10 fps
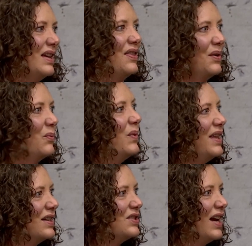and they'll
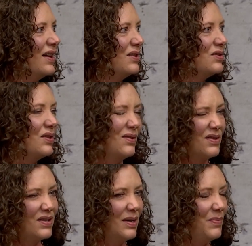win a challenge. So
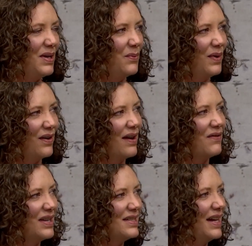there's going to be a winner
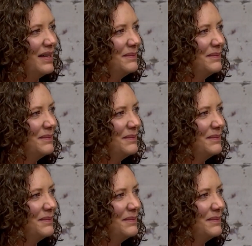every day.